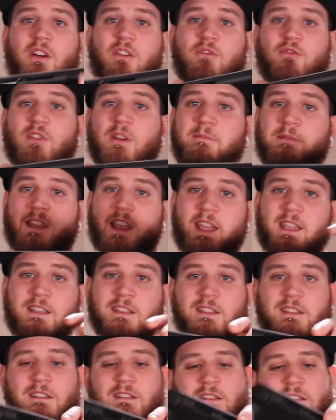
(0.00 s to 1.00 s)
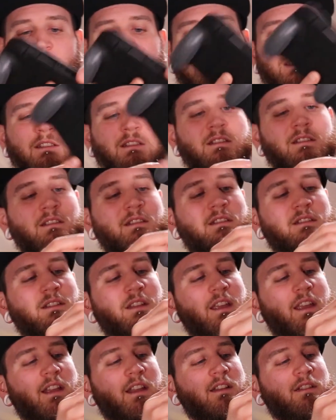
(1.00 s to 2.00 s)
Co GripCase,
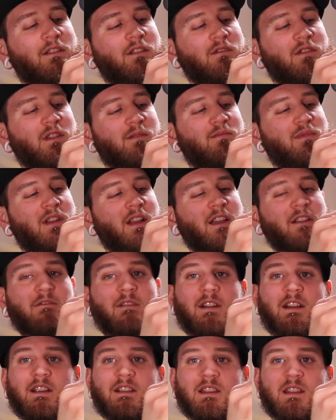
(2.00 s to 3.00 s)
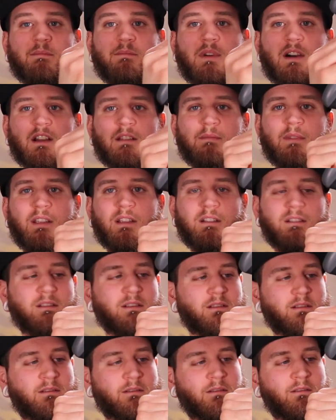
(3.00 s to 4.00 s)
and you just plug it right into the bottom
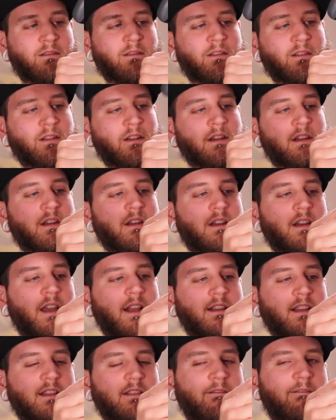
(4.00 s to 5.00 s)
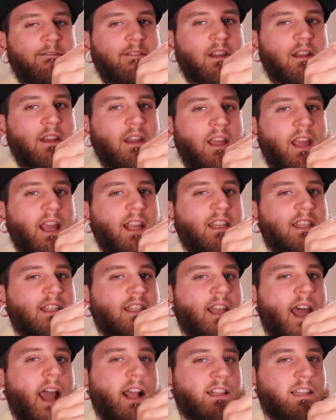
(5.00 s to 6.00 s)
here. It doesn't fit
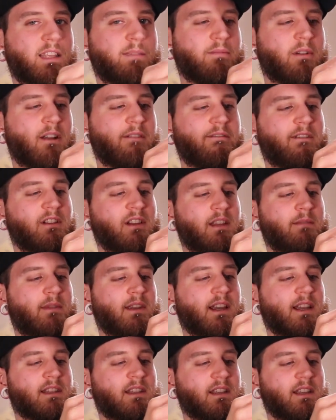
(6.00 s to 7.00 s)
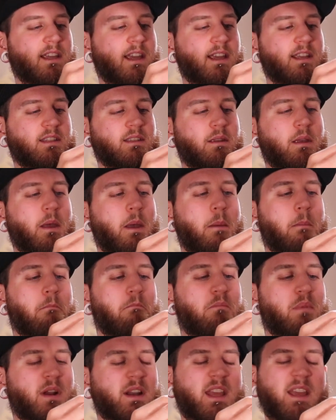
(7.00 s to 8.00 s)
exactly perfectly because of the case,
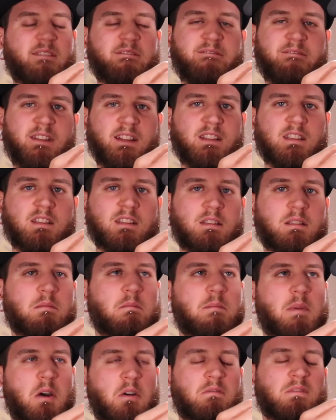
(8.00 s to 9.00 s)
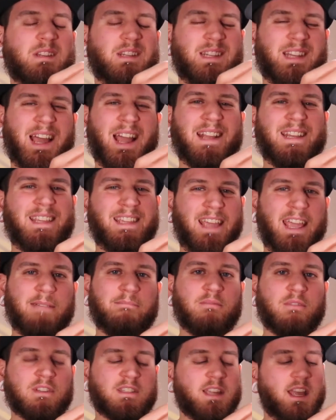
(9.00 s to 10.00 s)
but it fits about
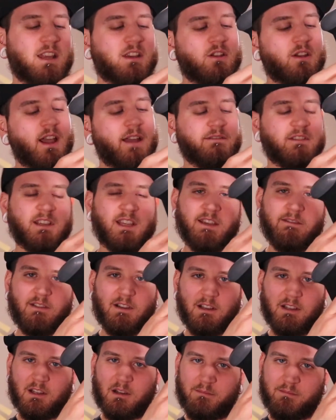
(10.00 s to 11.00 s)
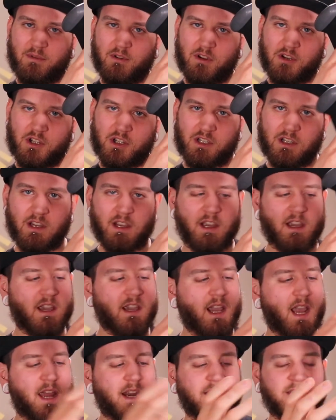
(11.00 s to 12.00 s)
98%. You have to give it a little push
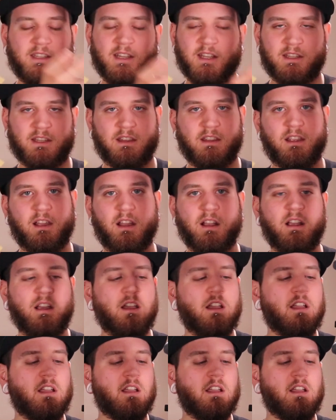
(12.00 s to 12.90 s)
and it sits in there.